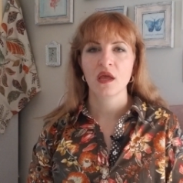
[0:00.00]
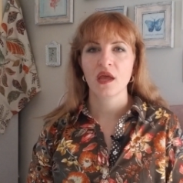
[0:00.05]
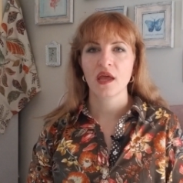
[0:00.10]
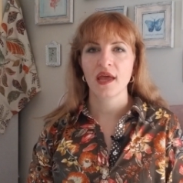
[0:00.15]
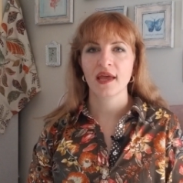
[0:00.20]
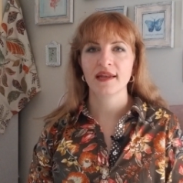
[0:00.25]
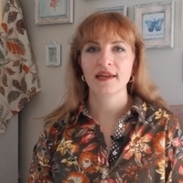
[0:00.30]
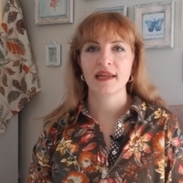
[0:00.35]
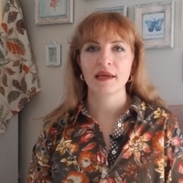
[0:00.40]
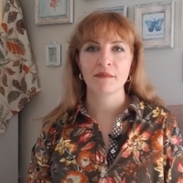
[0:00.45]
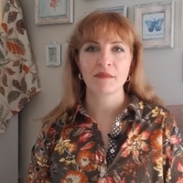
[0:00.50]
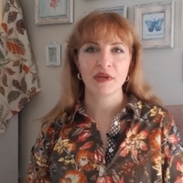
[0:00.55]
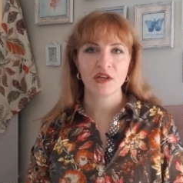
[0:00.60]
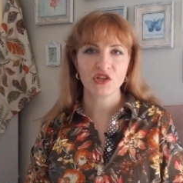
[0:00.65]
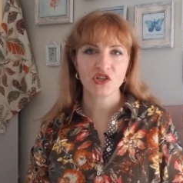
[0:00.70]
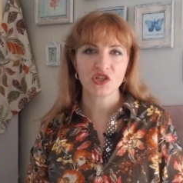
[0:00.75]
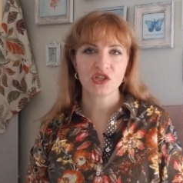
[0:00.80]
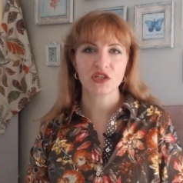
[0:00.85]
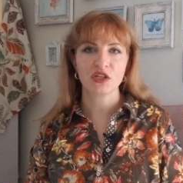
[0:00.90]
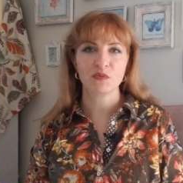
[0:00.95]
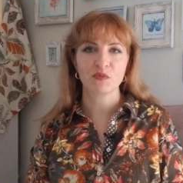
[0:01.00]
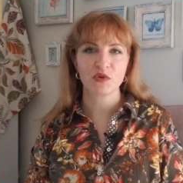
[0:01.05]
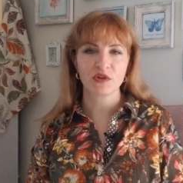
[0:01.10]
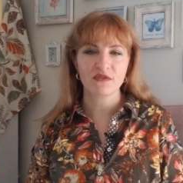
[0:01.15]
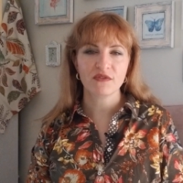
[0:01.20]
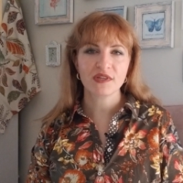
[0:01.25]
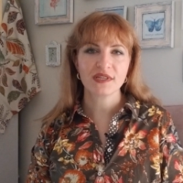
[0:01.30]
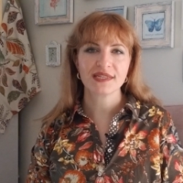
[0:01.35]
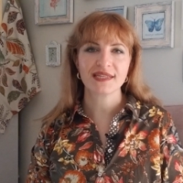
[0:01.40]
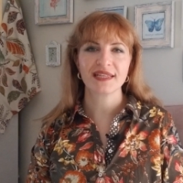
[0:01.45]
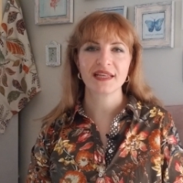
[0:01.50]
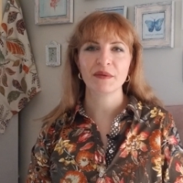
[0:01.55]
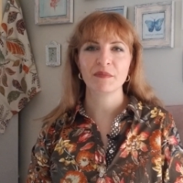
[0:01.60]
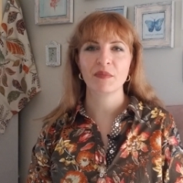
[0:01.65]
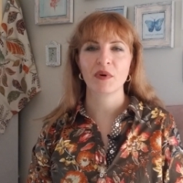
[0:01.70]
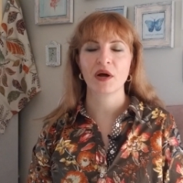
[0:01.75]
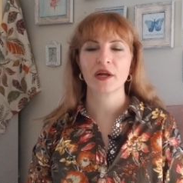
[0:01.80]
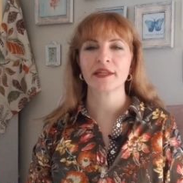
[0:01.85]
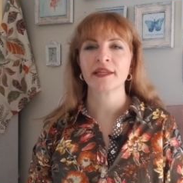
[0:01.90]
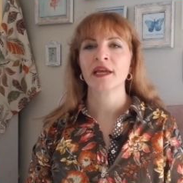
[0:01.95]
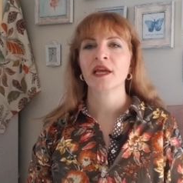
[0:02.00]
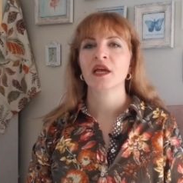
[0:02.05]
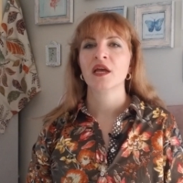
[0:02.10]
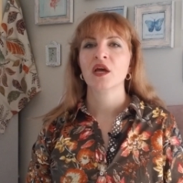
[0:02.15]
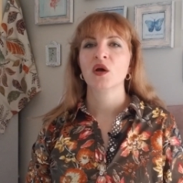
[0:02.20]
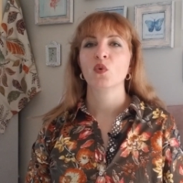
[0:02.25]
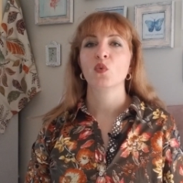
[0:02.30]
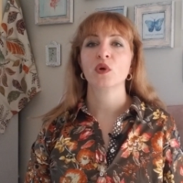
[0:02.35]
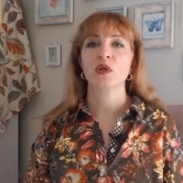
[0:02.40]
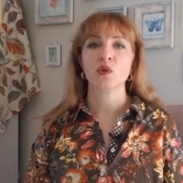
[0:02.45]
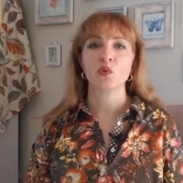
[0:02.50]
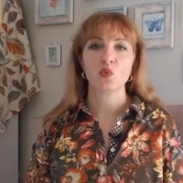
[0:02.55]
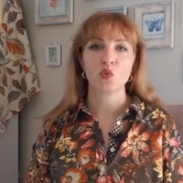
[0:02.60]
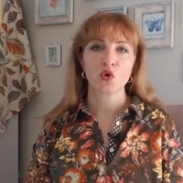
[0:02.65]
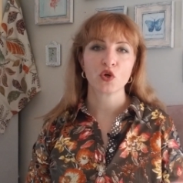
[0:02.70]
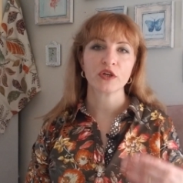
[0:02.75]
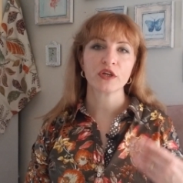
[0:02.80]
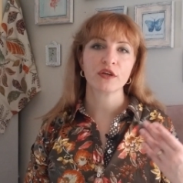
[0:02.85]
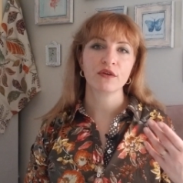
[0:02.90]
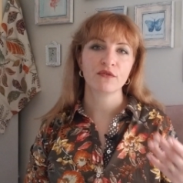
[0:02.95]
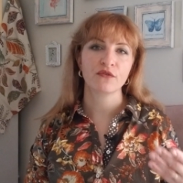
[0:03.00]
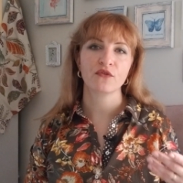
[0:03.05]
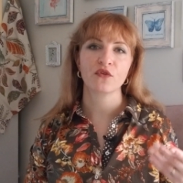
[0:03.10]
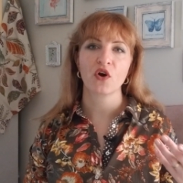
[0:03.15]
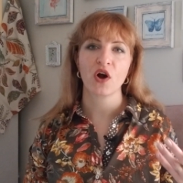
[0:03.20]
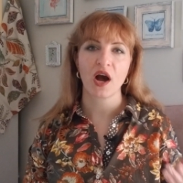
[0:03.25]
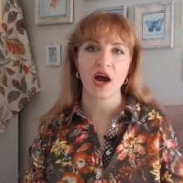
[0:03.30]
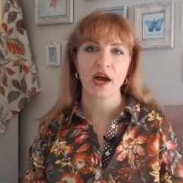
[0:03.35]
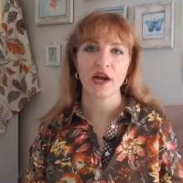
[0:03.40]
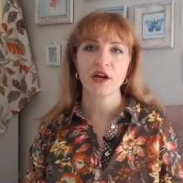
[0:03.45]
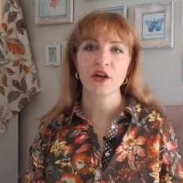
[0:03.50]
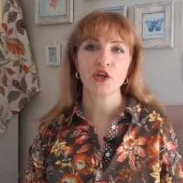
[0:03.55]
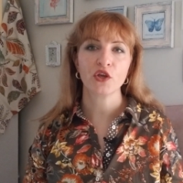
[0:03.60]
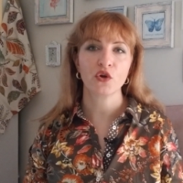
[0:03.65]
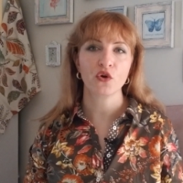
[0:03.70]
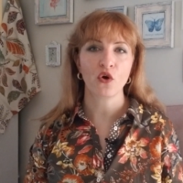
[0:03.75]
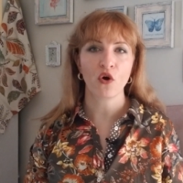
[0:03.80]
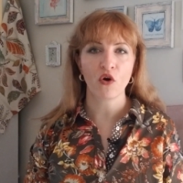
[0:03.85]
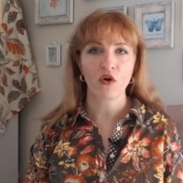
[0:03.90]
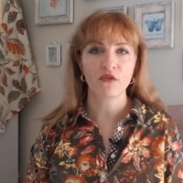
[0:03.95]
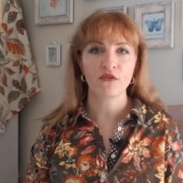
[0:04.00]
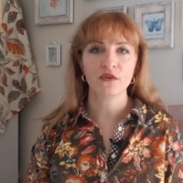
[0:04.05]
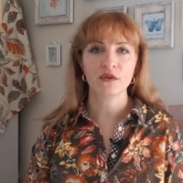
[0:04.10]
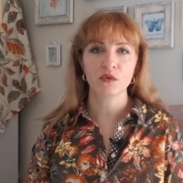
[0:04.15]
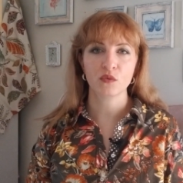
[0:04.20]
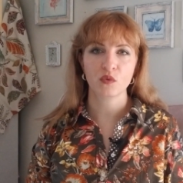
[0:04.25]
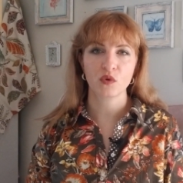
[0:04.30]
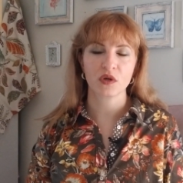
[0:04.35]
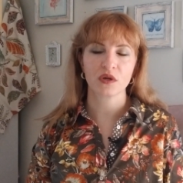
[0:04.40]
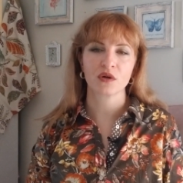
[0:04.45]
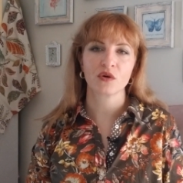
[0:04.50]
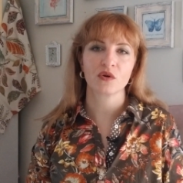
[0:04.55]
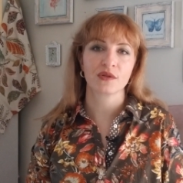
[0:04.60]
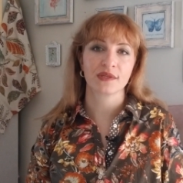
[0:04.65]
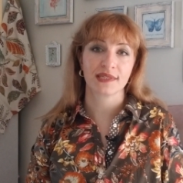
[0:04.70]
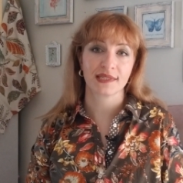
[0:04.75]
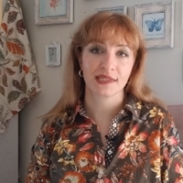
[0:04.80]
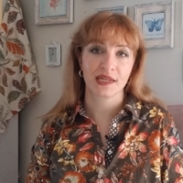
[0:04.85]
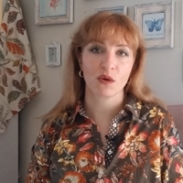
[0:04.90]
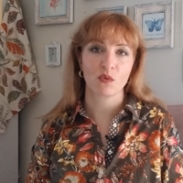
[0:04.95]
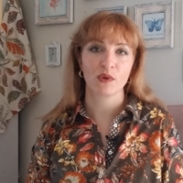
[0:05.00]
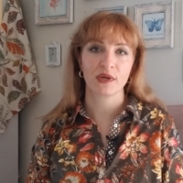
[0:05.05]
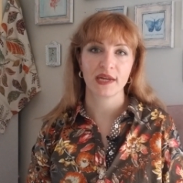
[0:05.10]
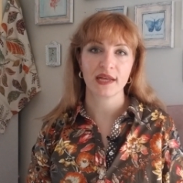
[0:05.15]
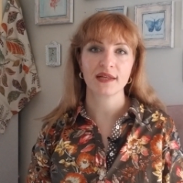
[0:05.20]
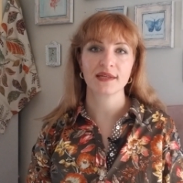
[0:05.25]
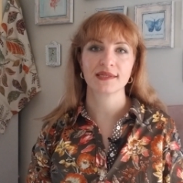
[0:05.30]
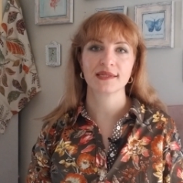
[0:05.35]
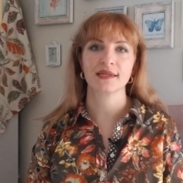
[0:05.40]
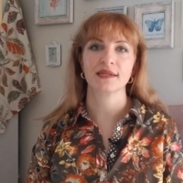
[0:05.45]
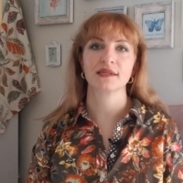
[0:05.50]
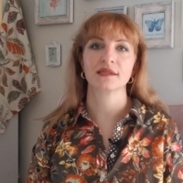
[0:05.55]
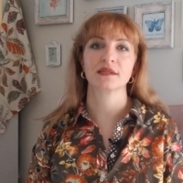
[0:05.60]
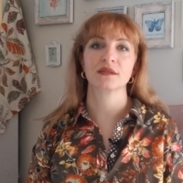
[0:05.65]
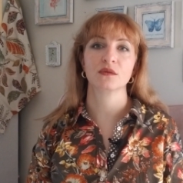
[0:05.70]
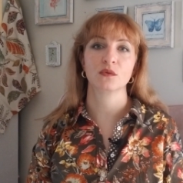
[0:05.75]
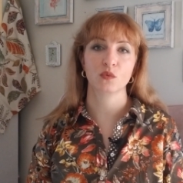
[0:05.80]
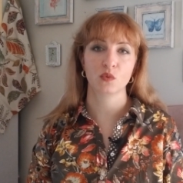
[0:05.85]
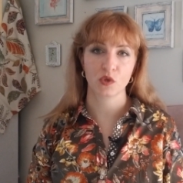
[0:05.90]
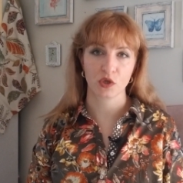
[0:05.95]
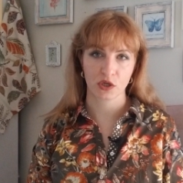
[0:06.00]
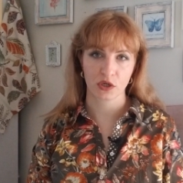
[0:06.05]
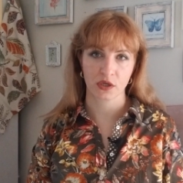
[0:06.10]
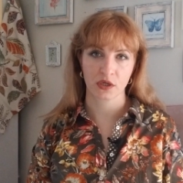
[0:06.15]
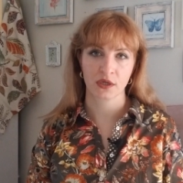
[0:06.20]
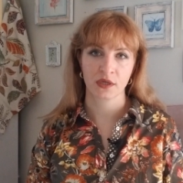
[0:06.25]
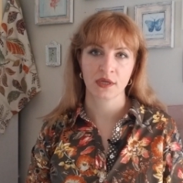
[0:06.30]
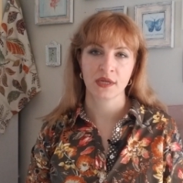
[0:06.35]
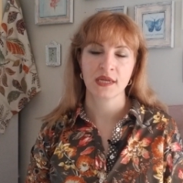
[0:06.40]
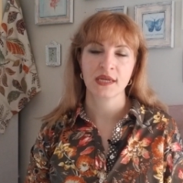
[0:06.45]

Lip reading: And I mentioned it previously, but when working for hire, you often work on someone else's work.